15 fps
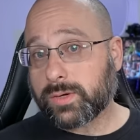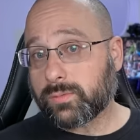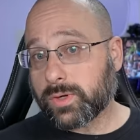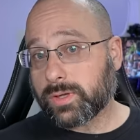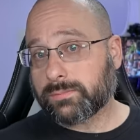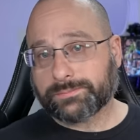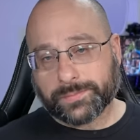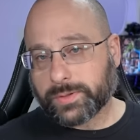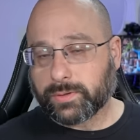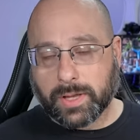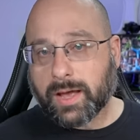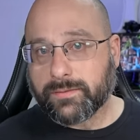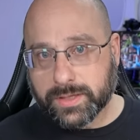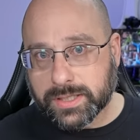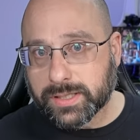will, it'll
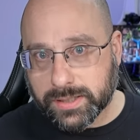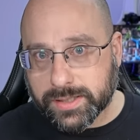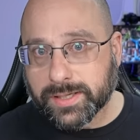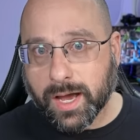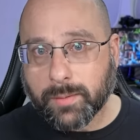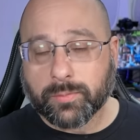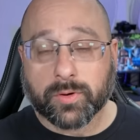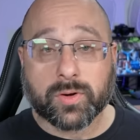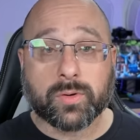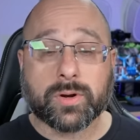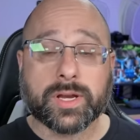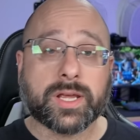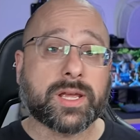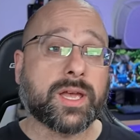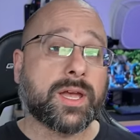obviously stop
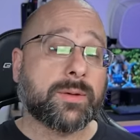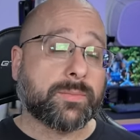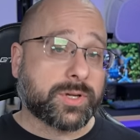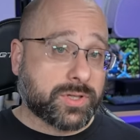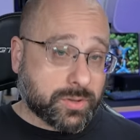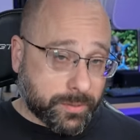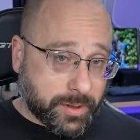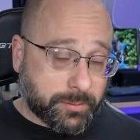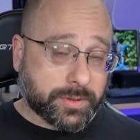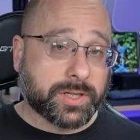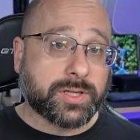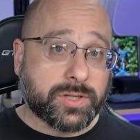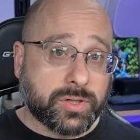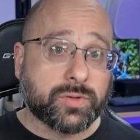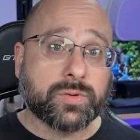recording, but you'll be able to
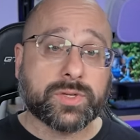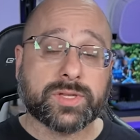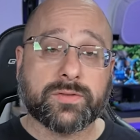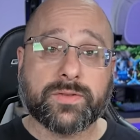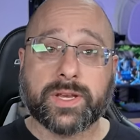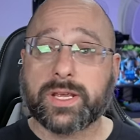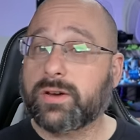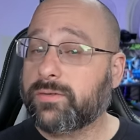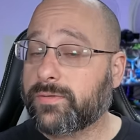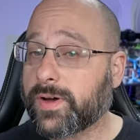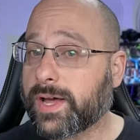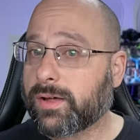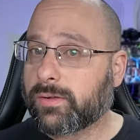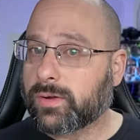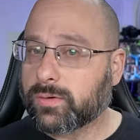use the video
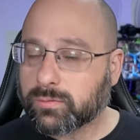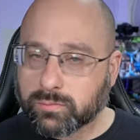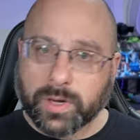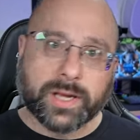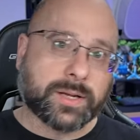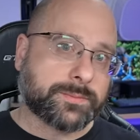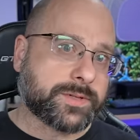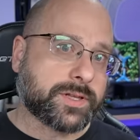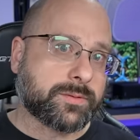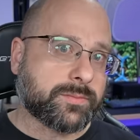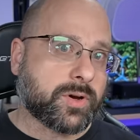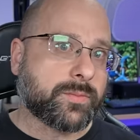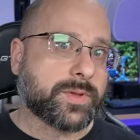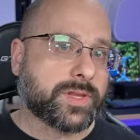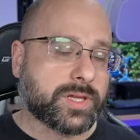file right up to the
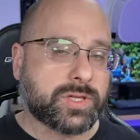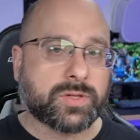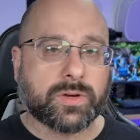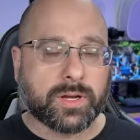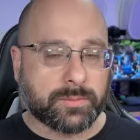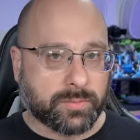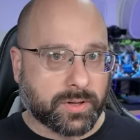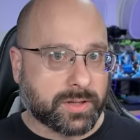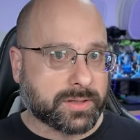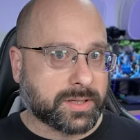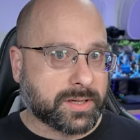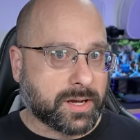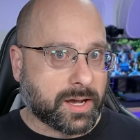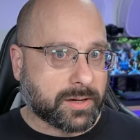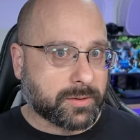moment that you unplug the
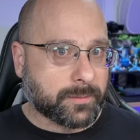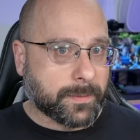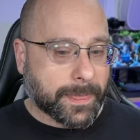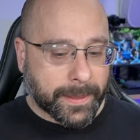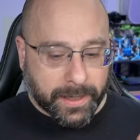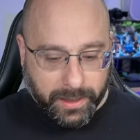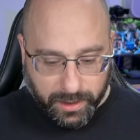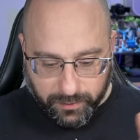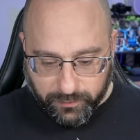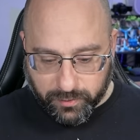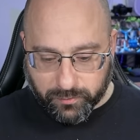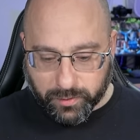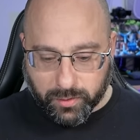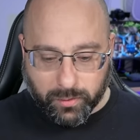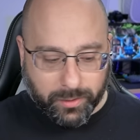goggle. If you're
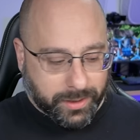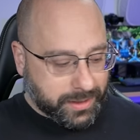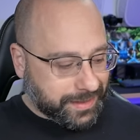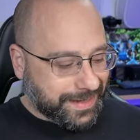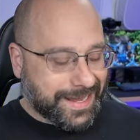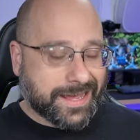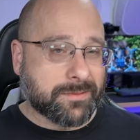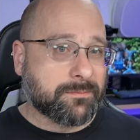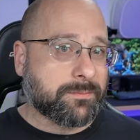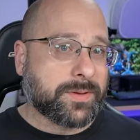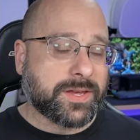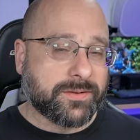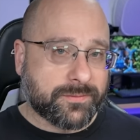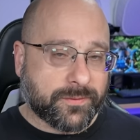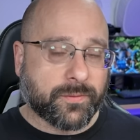recording an
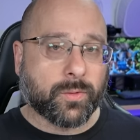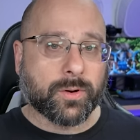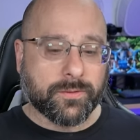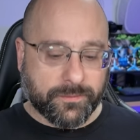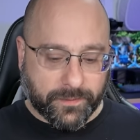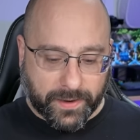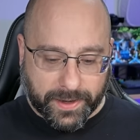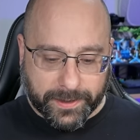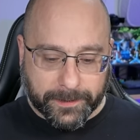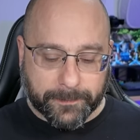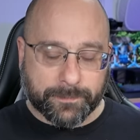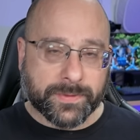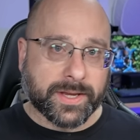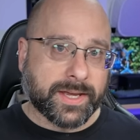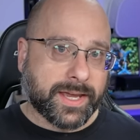MP4 file
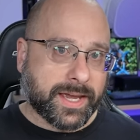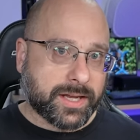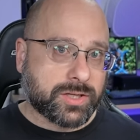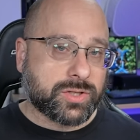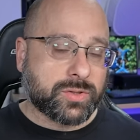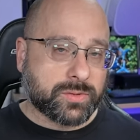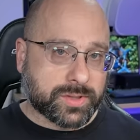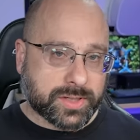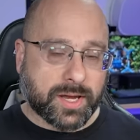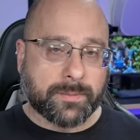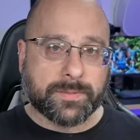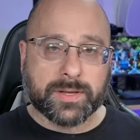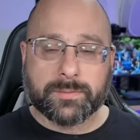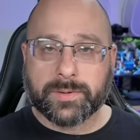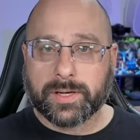and you
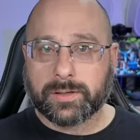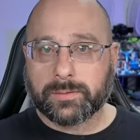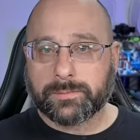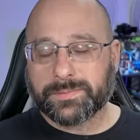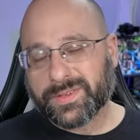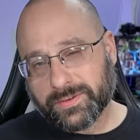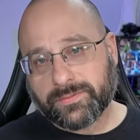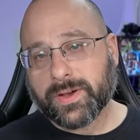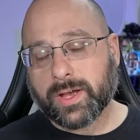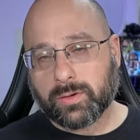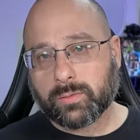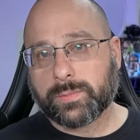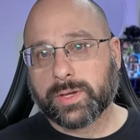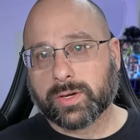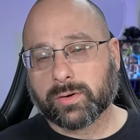stop in the middle, the file
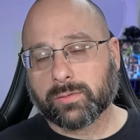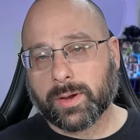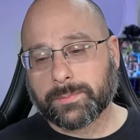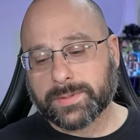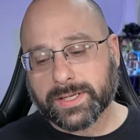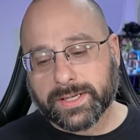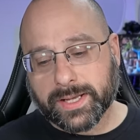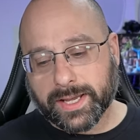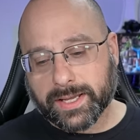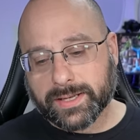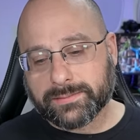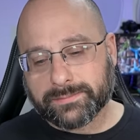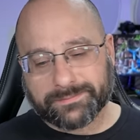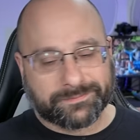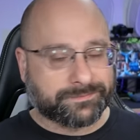will be corrupted,
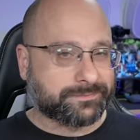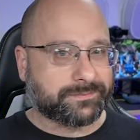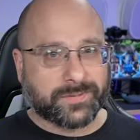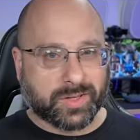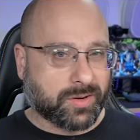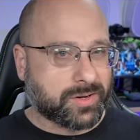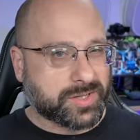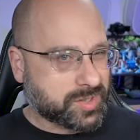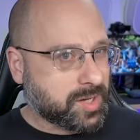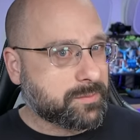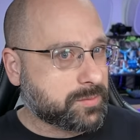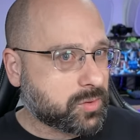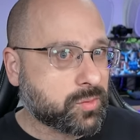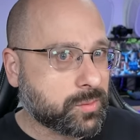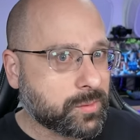and there are
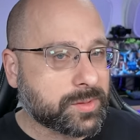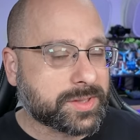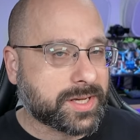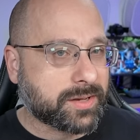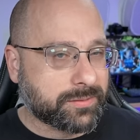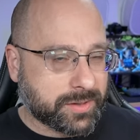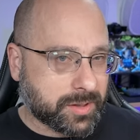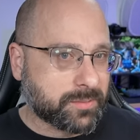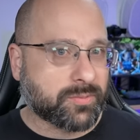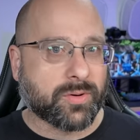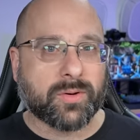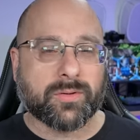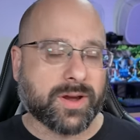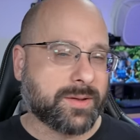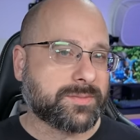some tools out there,
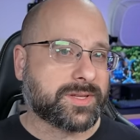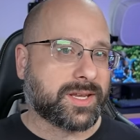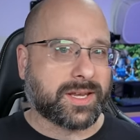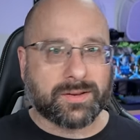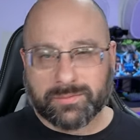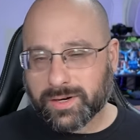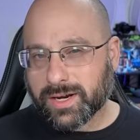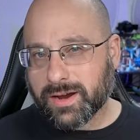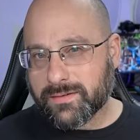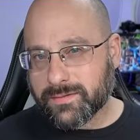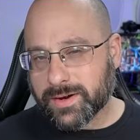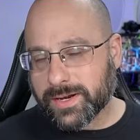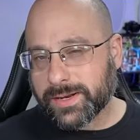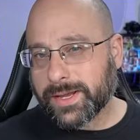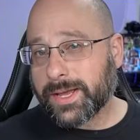programs that can recover
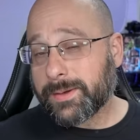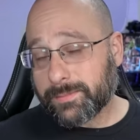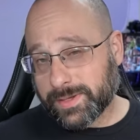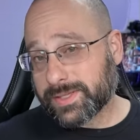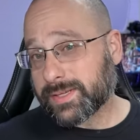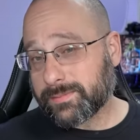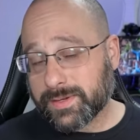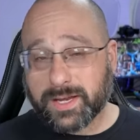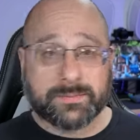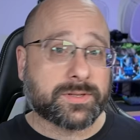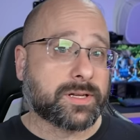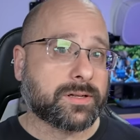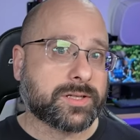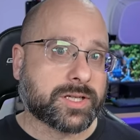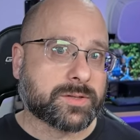it, but sometimes
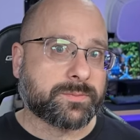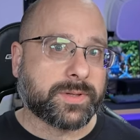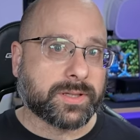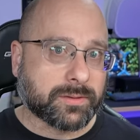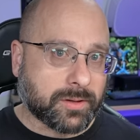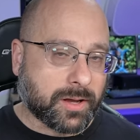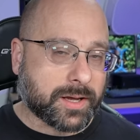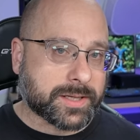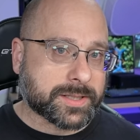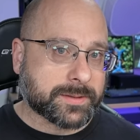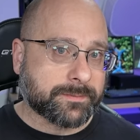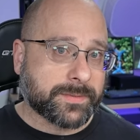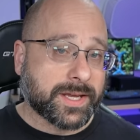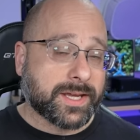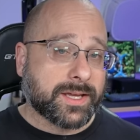it'll just be lost.
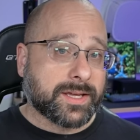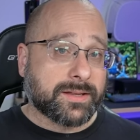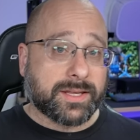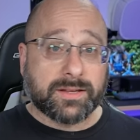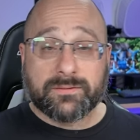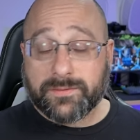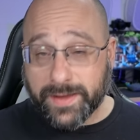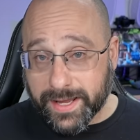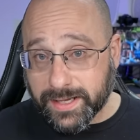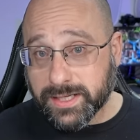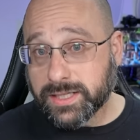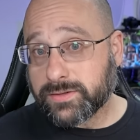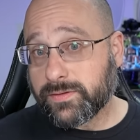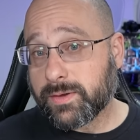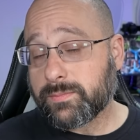The
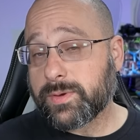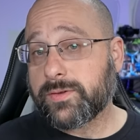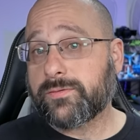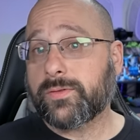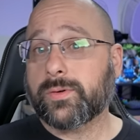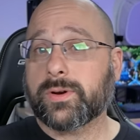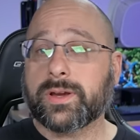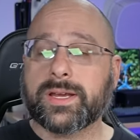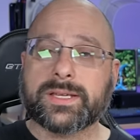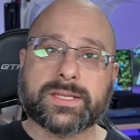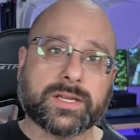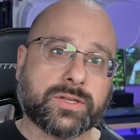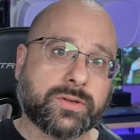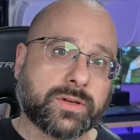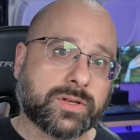advantage of MP4 is
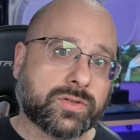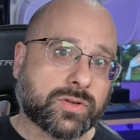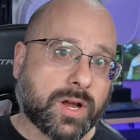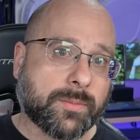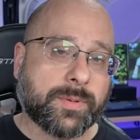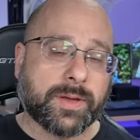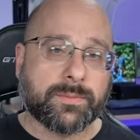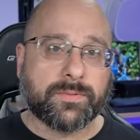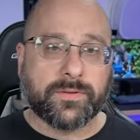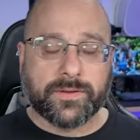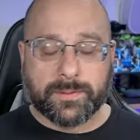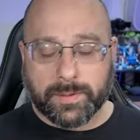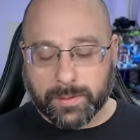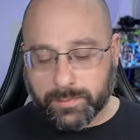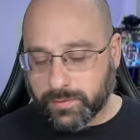that you can drop
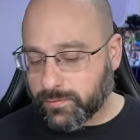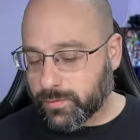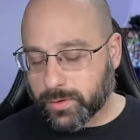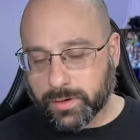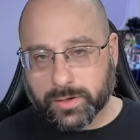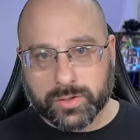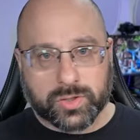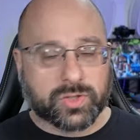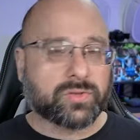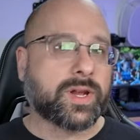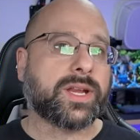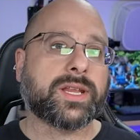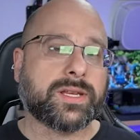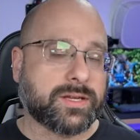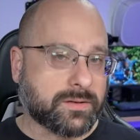MP4
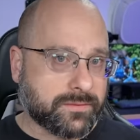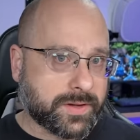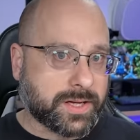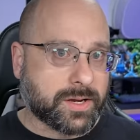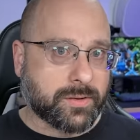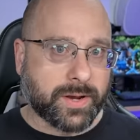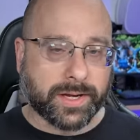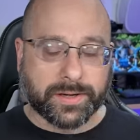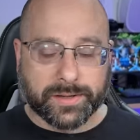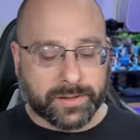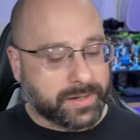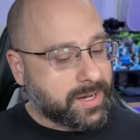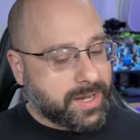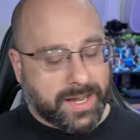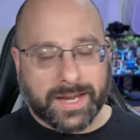straight into your video editor
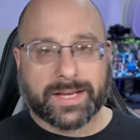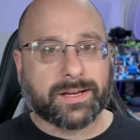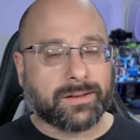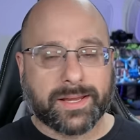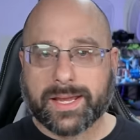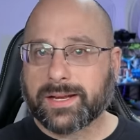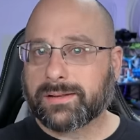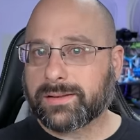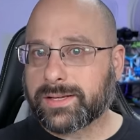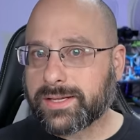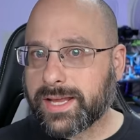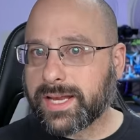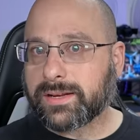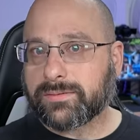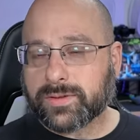and it'll handle it
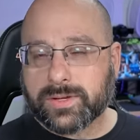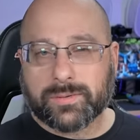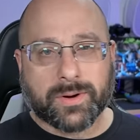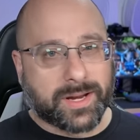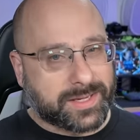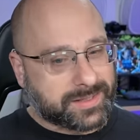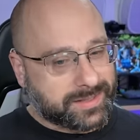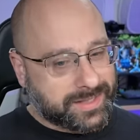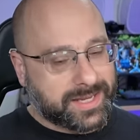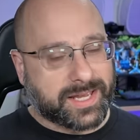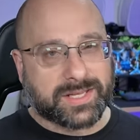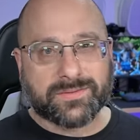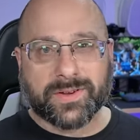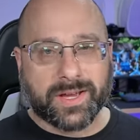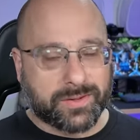natively, whereas
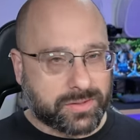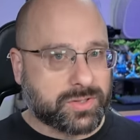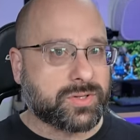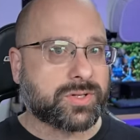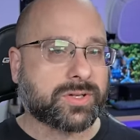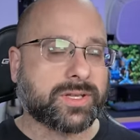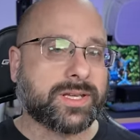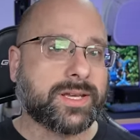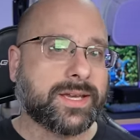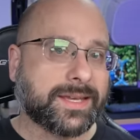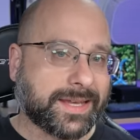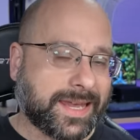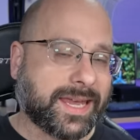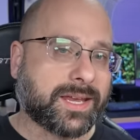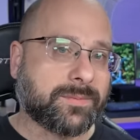TS files usually
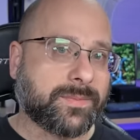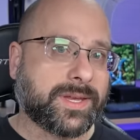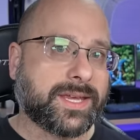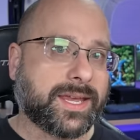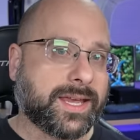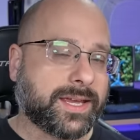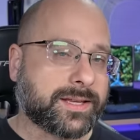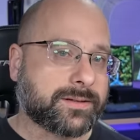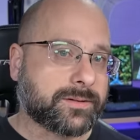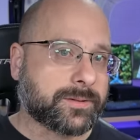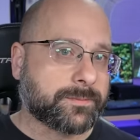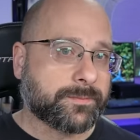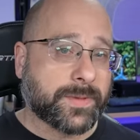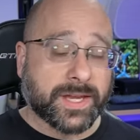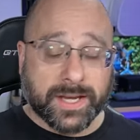can't be handled.
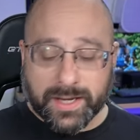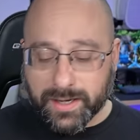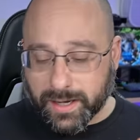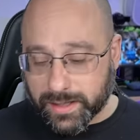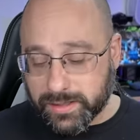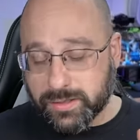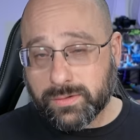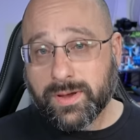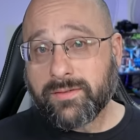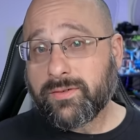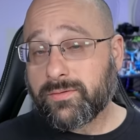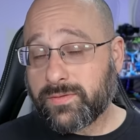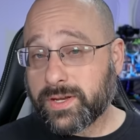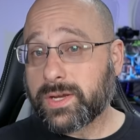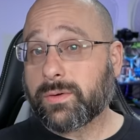I do have a
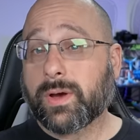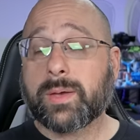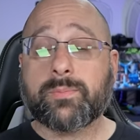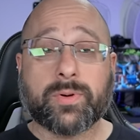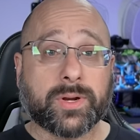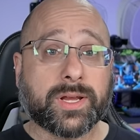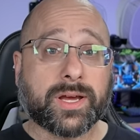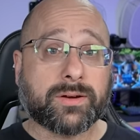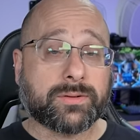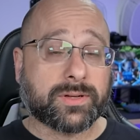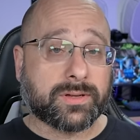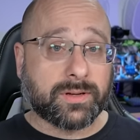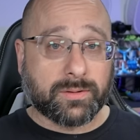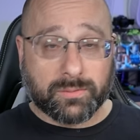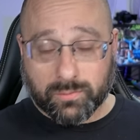video I put out
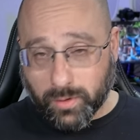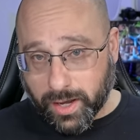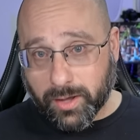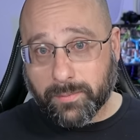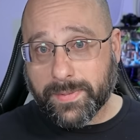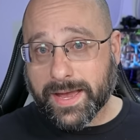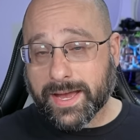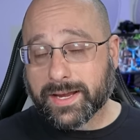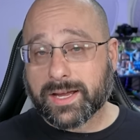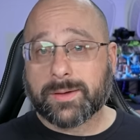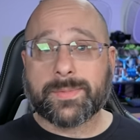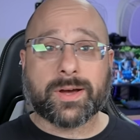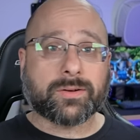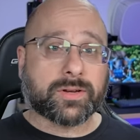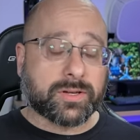a while back
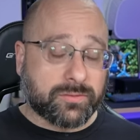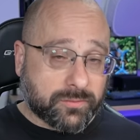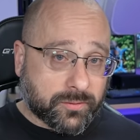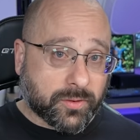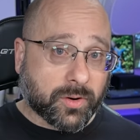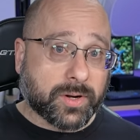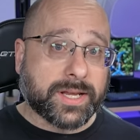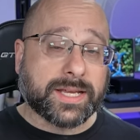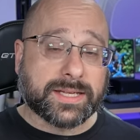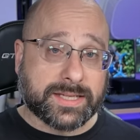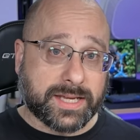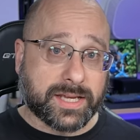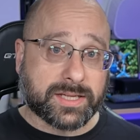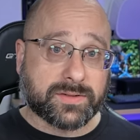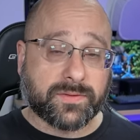about converting
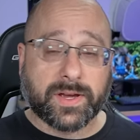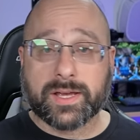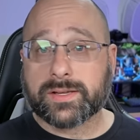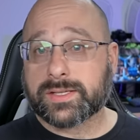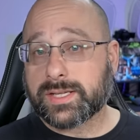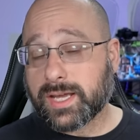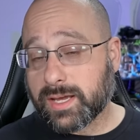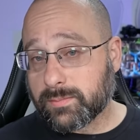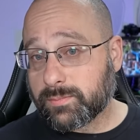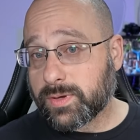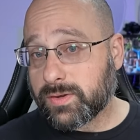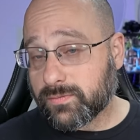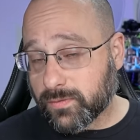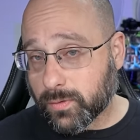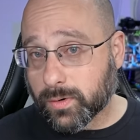TS files to
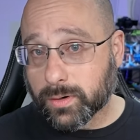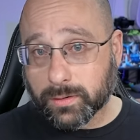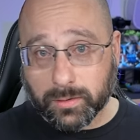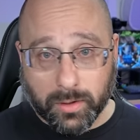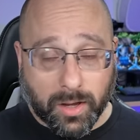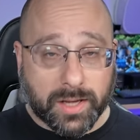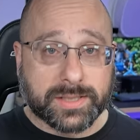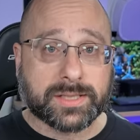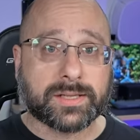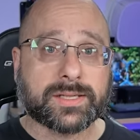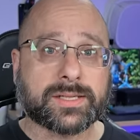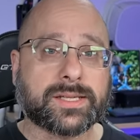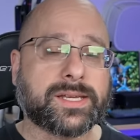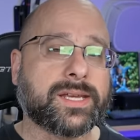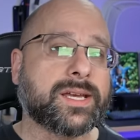MP4
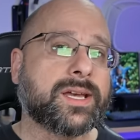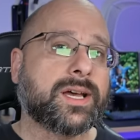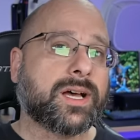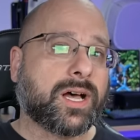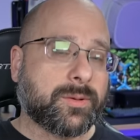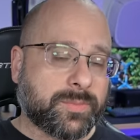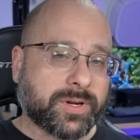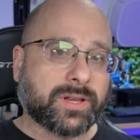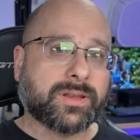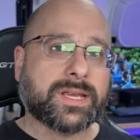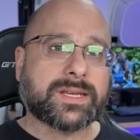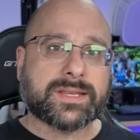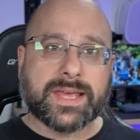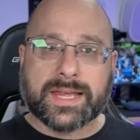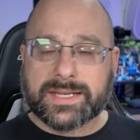losslessly. I'll put a
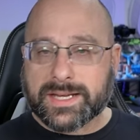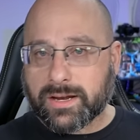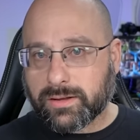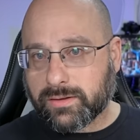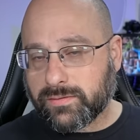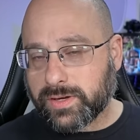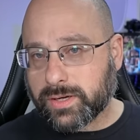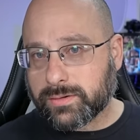link to that down in the video